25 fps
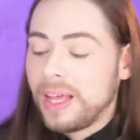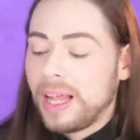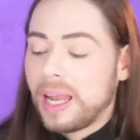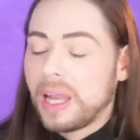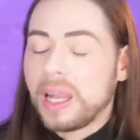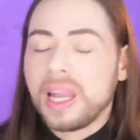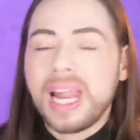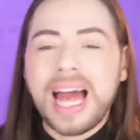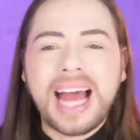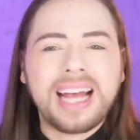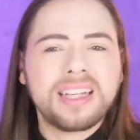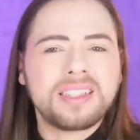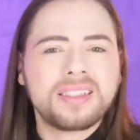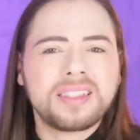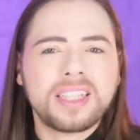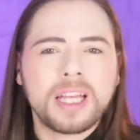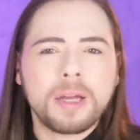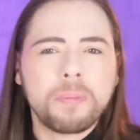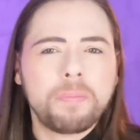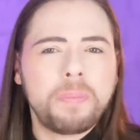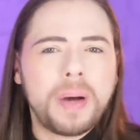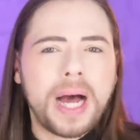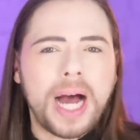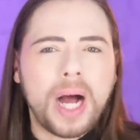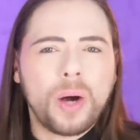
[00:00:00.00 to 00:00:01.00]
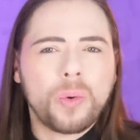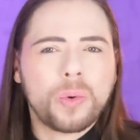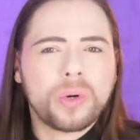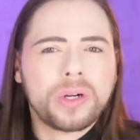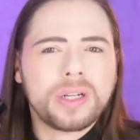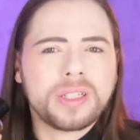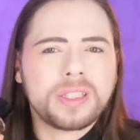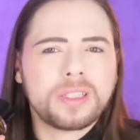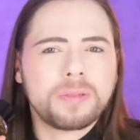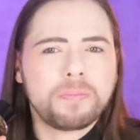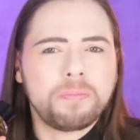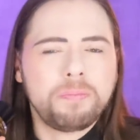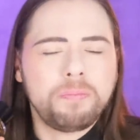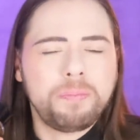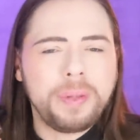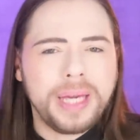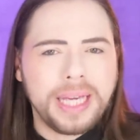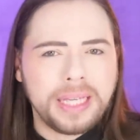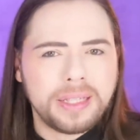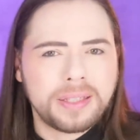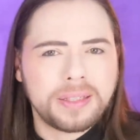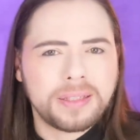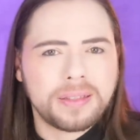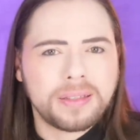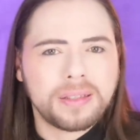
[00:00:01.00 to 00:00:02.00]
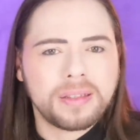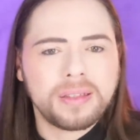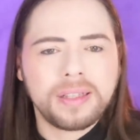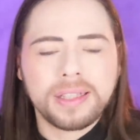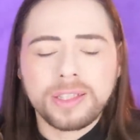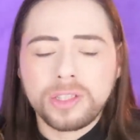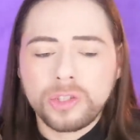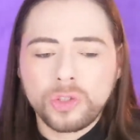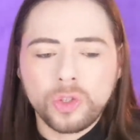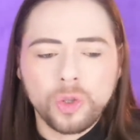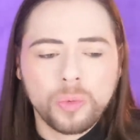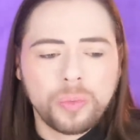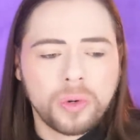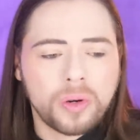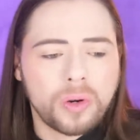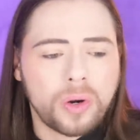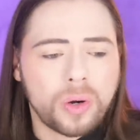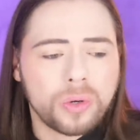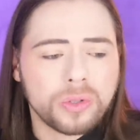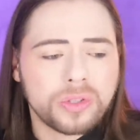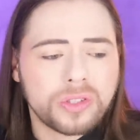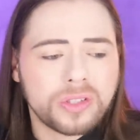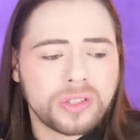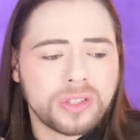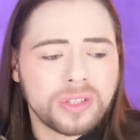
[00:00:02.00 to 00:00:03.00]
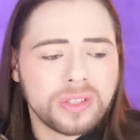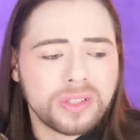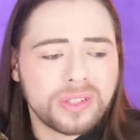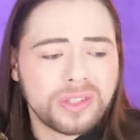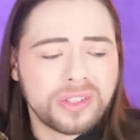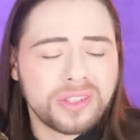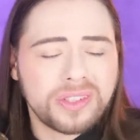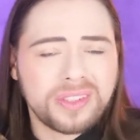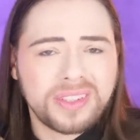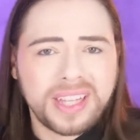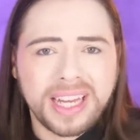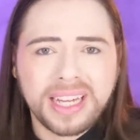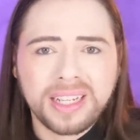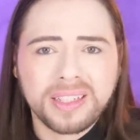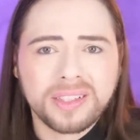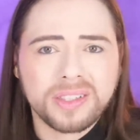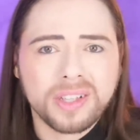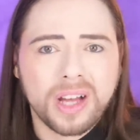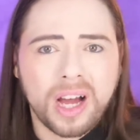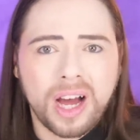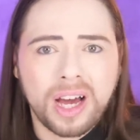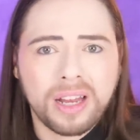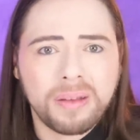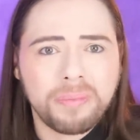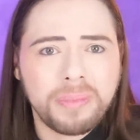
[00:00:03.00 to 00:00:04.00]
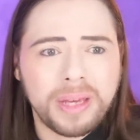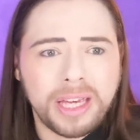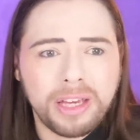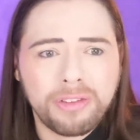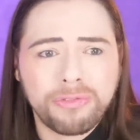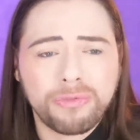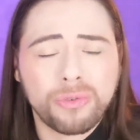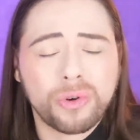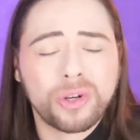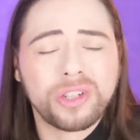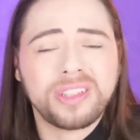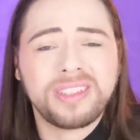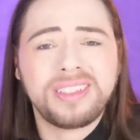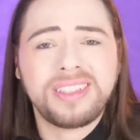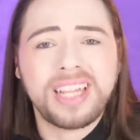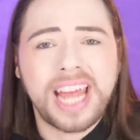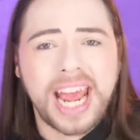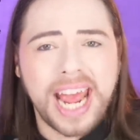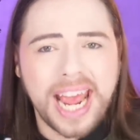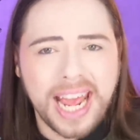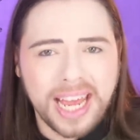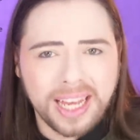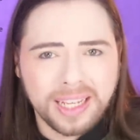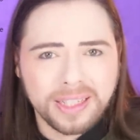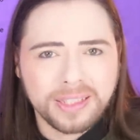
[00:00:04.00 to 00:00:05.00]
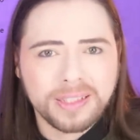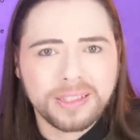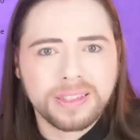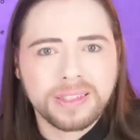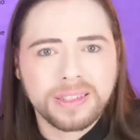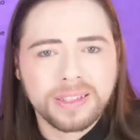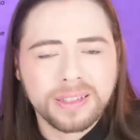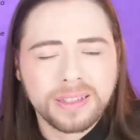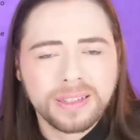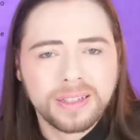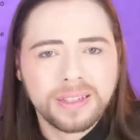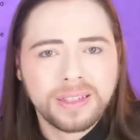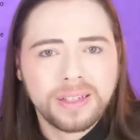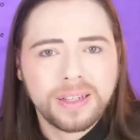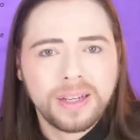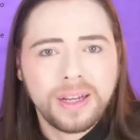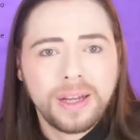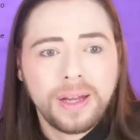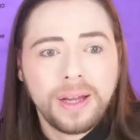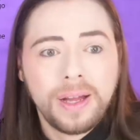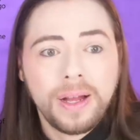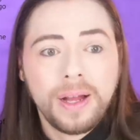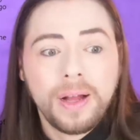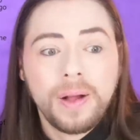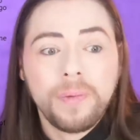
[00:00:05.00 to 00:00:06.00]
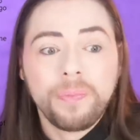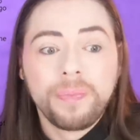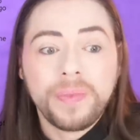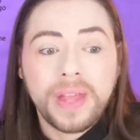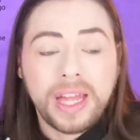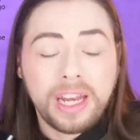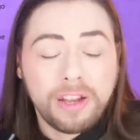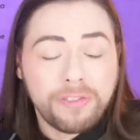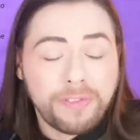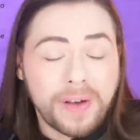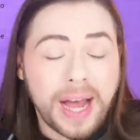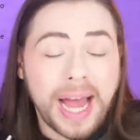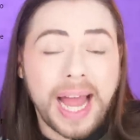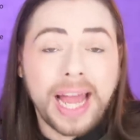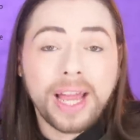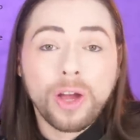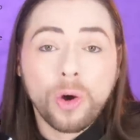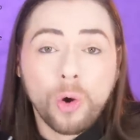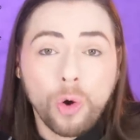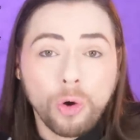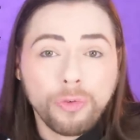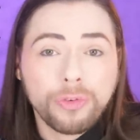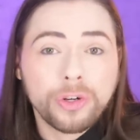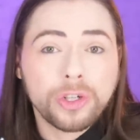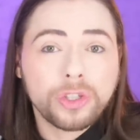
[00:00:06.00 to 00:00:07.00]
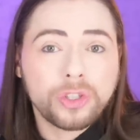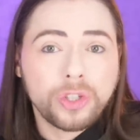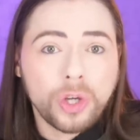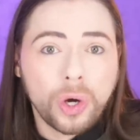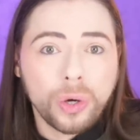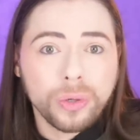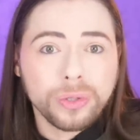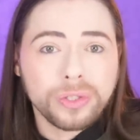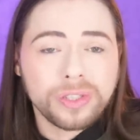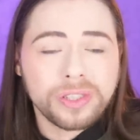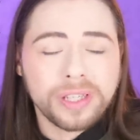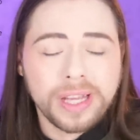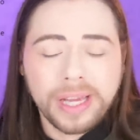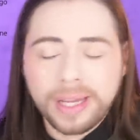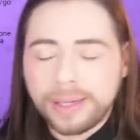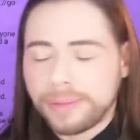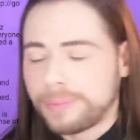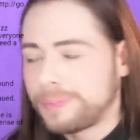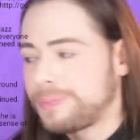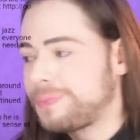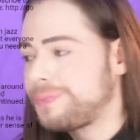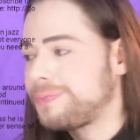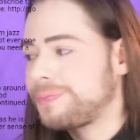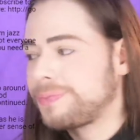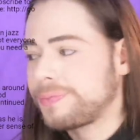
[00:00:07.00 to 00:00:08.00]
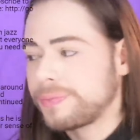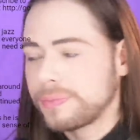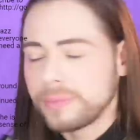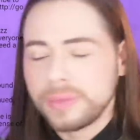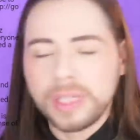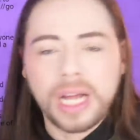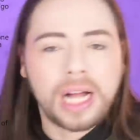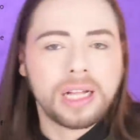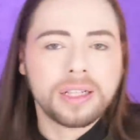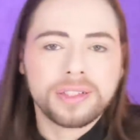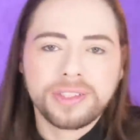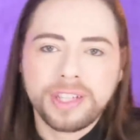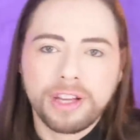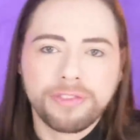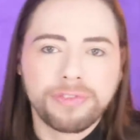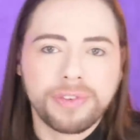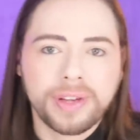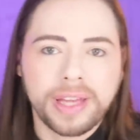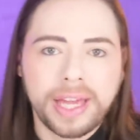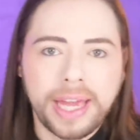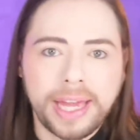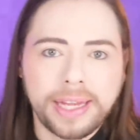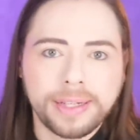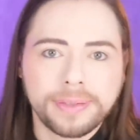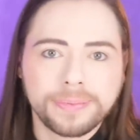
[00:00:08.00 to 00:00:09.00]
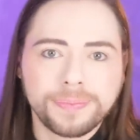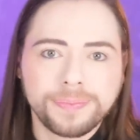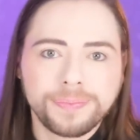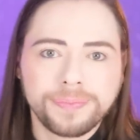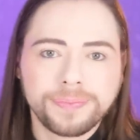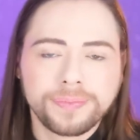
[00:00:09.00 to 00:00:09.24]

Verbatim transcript: Lasting power is beast. This tuberose sticks on me for days. And if I overdose it, I'll suffocate.